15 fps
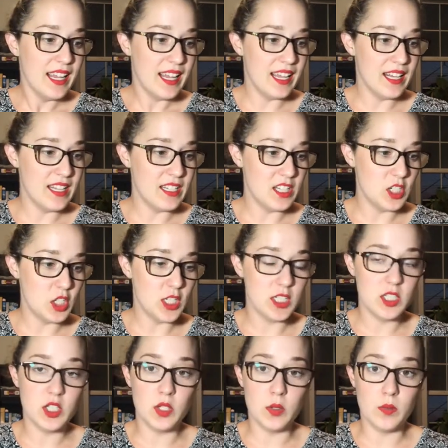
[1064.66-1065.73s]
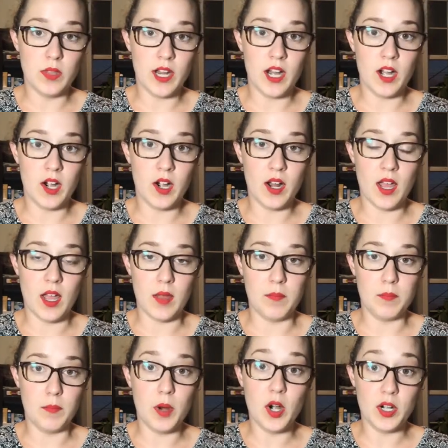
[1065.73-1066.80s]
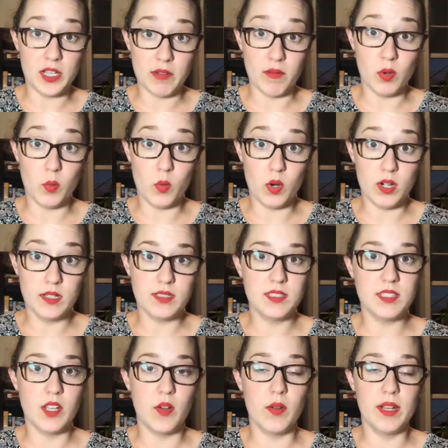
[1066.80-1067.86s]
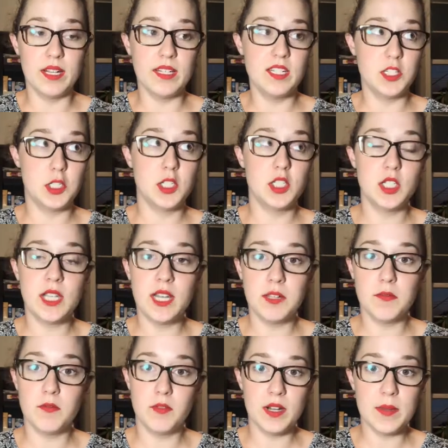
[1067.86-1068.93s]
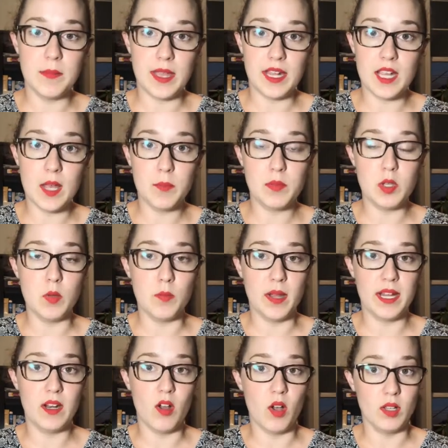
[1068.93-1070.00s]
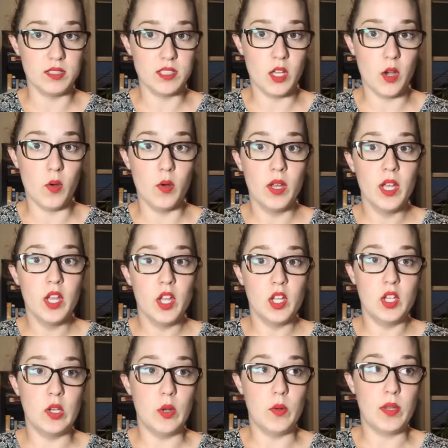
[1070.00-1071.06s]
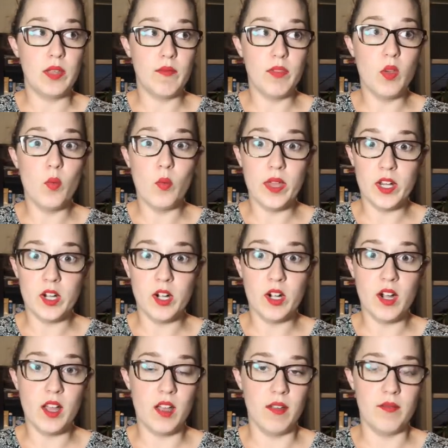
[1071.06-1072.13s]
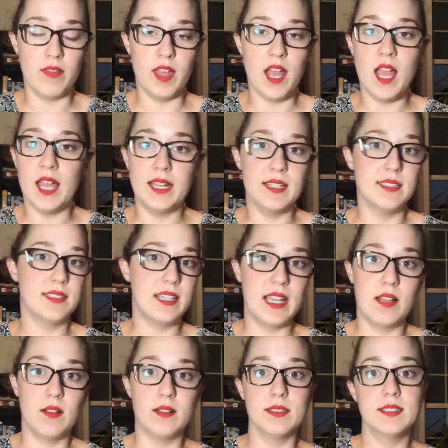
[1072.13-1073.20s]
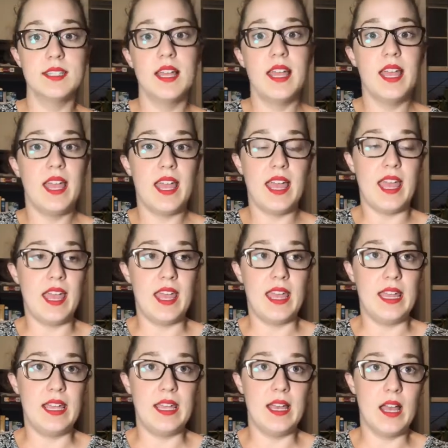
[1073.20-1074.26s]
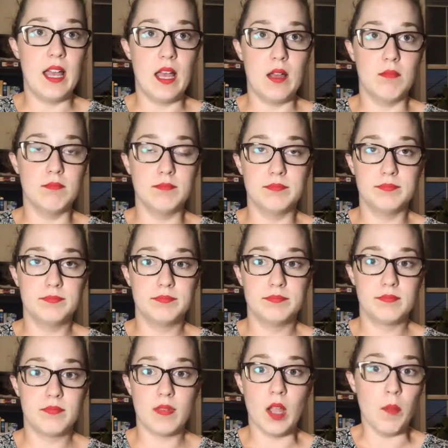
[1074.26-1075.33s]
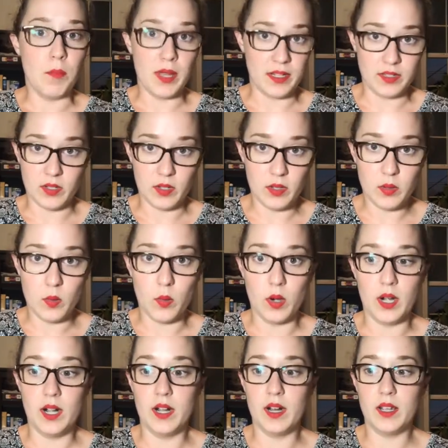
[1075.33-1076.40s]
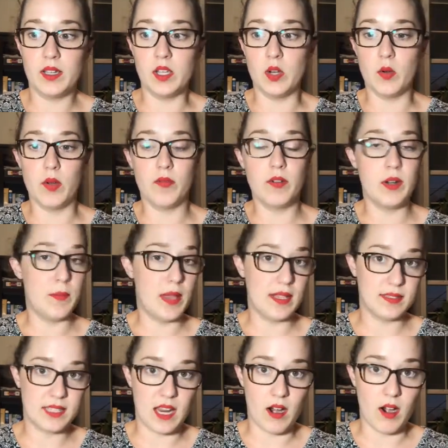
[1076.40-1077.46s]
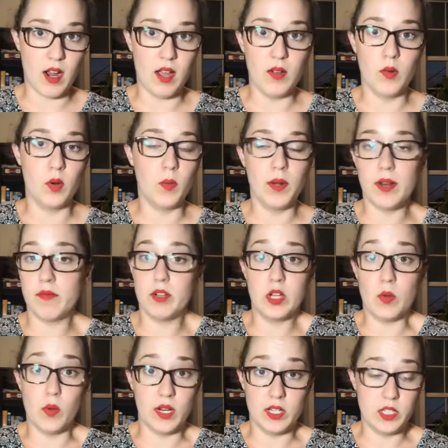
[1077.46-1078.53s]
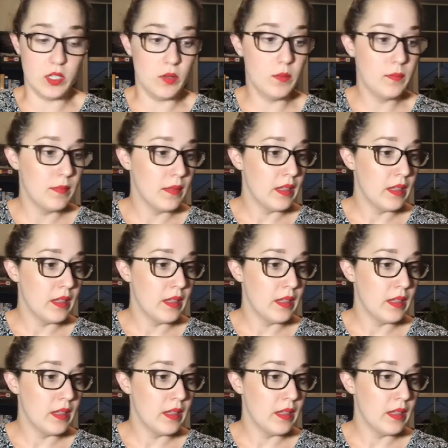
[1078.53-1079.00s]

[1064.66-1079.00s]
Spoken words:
in addition to their party rewards. So in addition to getting free makeup, you might also, give the winner of the highest sales a bundle, or a free mascara, or whatever you want to do.